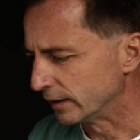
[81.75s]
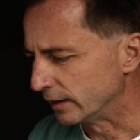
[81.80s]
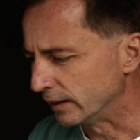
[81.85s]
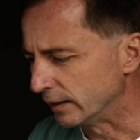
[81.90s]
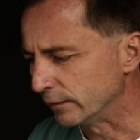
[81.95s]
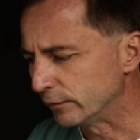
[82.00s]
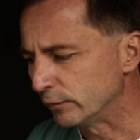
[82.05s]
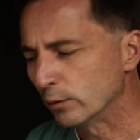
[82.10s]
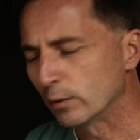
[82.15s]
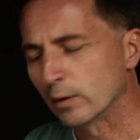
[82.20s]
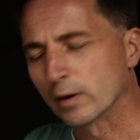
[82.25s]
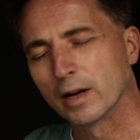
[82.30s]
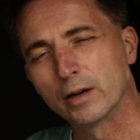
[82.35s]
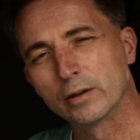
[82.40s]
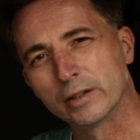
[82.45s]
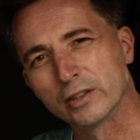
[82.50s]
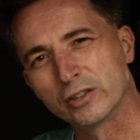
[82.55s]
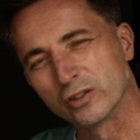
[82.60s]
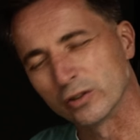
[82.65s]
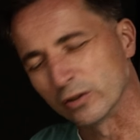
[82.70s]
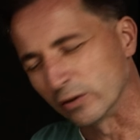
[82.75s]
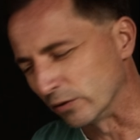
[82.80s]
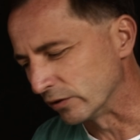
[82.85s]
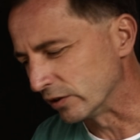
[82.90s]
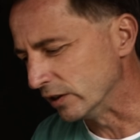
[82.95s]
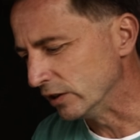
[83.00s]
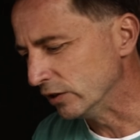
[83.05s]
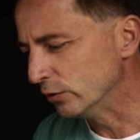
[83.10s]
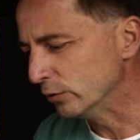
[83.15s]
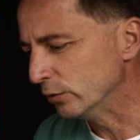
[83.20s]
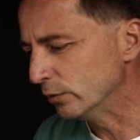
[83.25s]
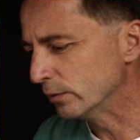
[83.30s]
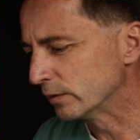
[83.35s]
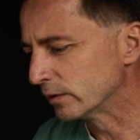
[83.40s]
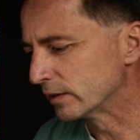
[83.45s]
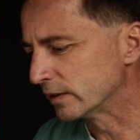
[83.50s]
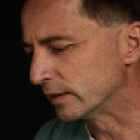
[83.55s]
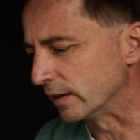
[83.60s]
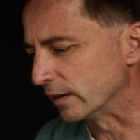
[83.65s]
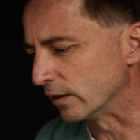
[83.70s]
If you allow this to continue,
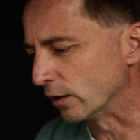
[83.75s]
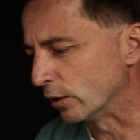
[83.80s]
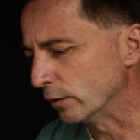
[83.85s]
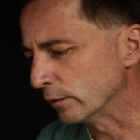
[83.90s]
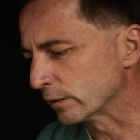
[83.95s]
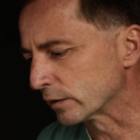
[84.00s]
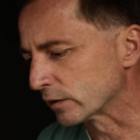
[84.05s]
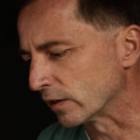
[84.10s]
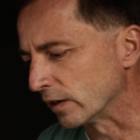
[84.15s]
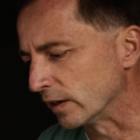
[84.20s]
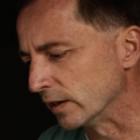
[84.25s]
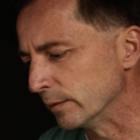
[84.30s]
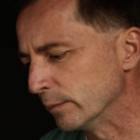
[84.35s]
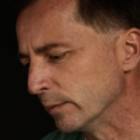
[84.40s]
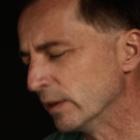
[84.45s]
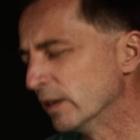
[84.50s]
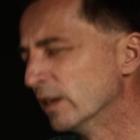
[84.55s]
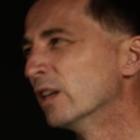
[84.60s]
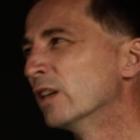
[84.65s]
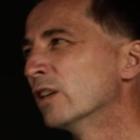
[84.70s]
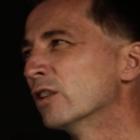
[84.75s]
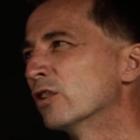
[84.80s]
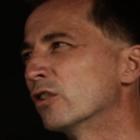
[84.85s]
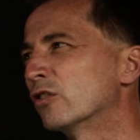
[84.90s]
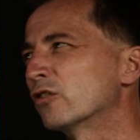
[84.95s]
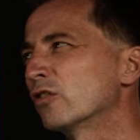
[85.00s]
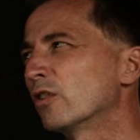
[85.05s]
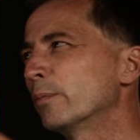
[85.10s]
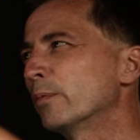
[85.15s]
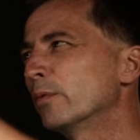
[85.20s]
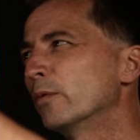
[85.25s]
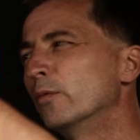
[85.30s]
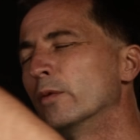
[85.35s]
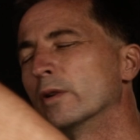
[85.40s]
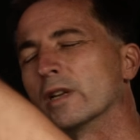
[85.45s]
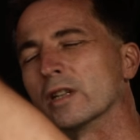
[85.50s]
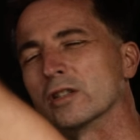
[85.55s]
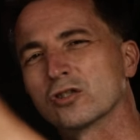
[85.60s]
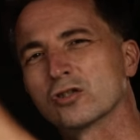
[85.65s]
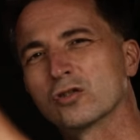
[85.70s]
then over time, the top will
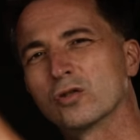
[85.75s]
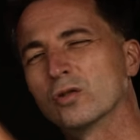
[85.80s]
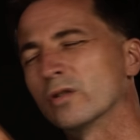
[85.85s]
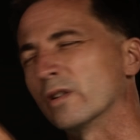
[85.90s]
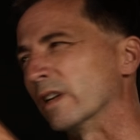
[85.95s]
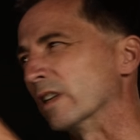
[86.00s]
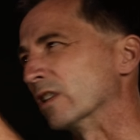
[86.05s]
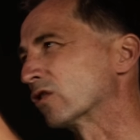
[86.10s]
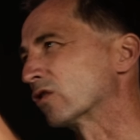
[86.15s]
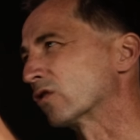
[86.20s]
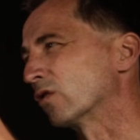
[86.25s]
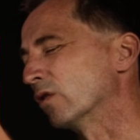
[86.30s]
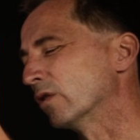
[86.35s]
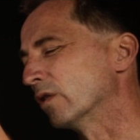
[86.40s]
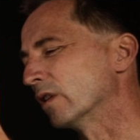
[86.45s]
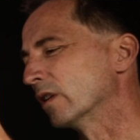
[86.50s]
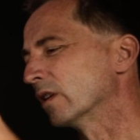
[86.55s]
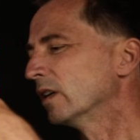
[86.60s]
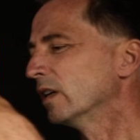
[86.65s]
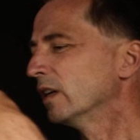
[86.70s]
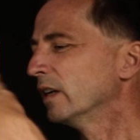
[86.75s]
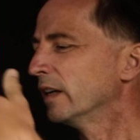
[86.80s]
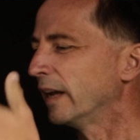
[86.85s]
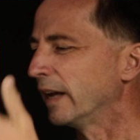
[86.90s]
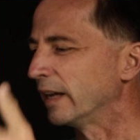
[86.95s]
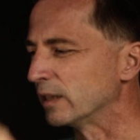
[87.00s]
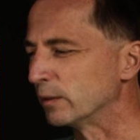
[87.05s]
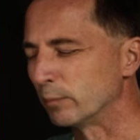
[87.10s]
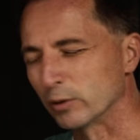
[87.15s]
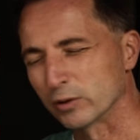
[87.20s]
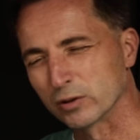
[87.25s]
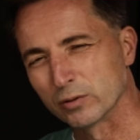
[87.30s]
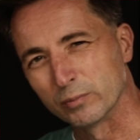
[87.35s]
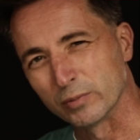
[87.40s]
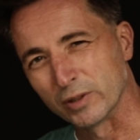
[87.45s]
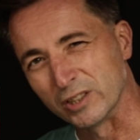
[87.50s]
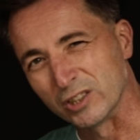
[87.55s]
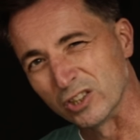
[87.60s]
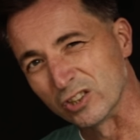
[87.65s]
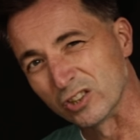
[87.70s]
get stronger and stronger, and the bottom
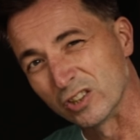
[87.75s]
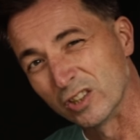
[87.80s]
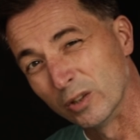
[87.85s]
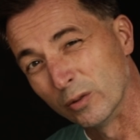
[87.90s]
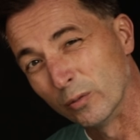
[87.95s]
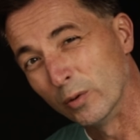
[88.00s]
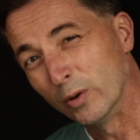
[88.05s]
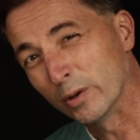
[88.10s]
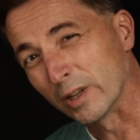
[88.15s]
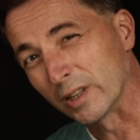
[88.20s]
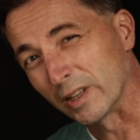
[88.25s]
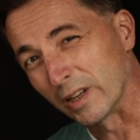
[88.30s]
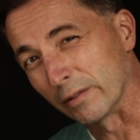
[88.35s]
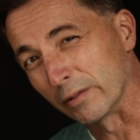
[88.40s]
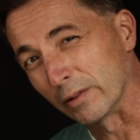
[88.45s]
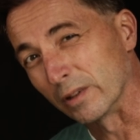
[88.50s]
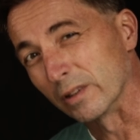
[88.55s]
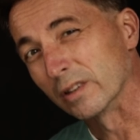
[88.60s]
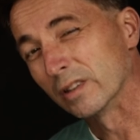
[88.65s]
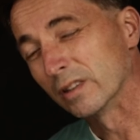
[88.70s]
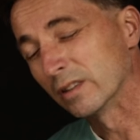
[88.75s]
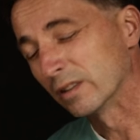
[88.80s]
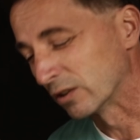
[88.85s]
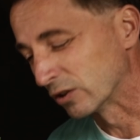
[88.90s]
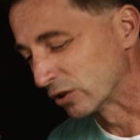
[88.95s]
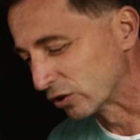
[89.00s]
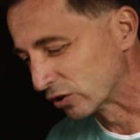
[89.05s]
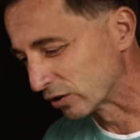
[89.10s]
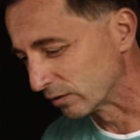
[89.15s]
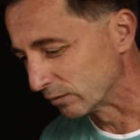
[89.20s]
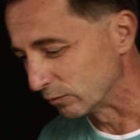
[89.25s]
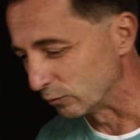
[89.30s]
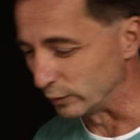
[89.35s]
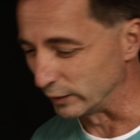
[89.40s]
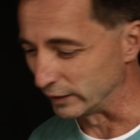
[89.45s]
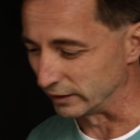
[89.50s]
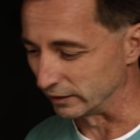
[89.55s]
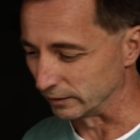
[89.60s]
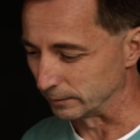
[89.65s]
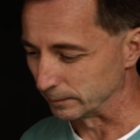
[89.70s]
branches will get ever
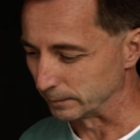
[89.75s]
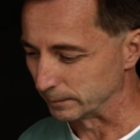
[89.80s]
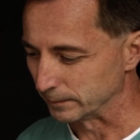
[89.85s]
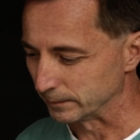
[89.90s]
weaker.